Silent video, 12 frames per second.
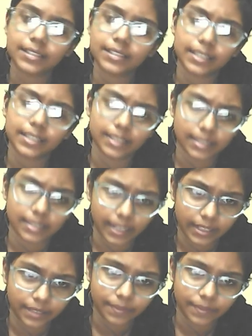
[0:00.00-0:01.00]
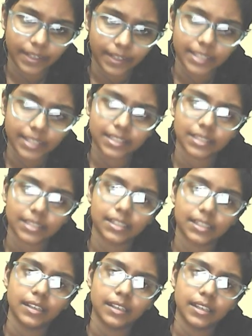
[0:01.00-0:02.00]
sacrificed
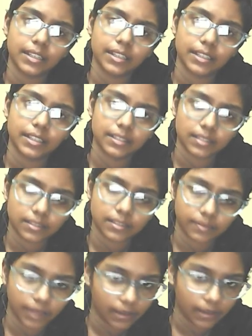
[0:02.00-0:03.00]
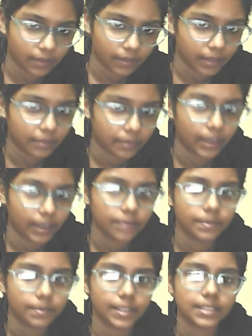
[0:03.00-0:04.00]
his one
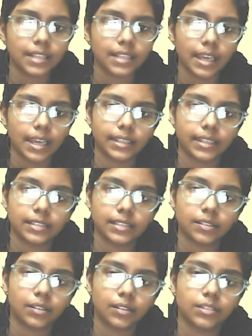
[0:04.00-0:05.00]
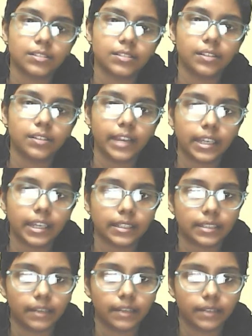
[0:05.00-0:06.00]
piece, he's also
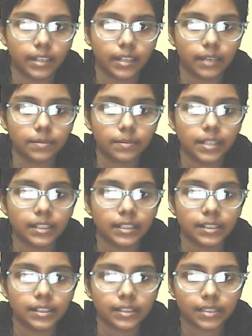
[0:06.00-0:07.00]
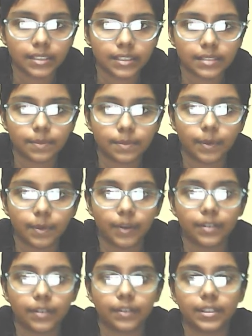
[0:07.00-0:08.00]
developed this pawn on
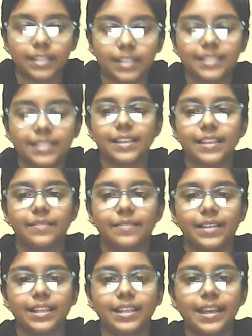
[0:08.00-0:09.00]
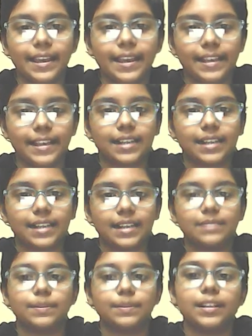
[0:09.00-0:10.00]
e7. As
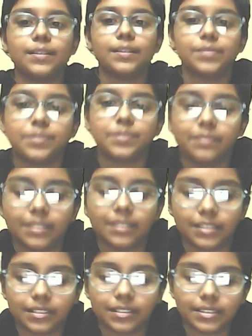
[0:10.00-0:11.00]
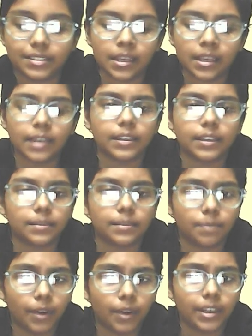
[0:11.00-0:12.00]
Kasparov's words,
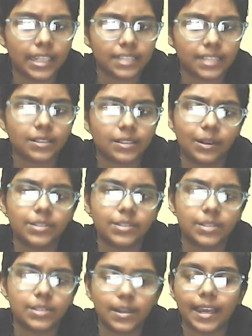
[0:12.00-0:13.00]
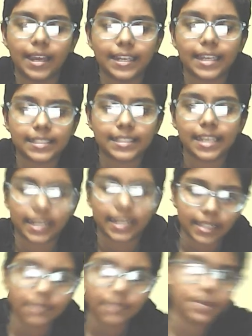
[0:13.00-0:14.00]
pawn is also an attacking
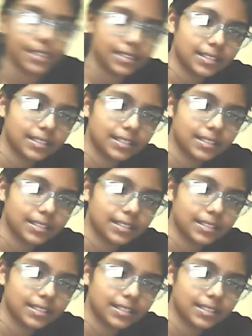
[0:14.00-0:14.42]
piece.